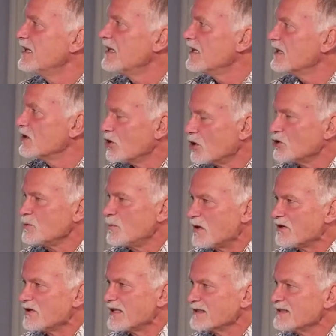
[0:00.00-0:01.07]
cross
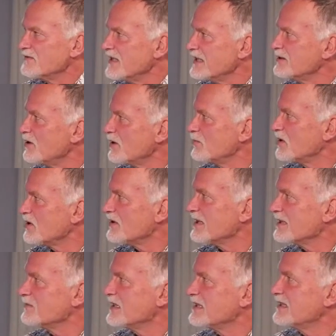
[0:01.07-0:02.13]
product, the vector
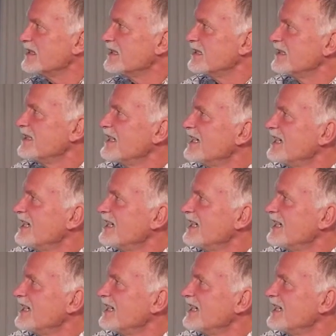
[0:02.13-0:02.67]
product, but the